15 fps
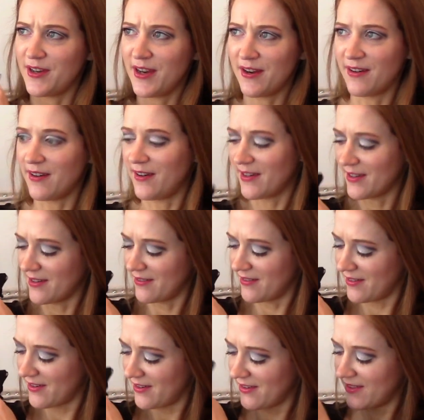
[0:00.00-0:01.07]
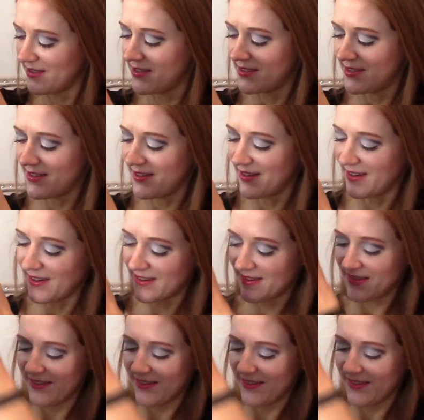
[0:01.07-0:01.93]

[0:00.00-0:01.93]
here in the city.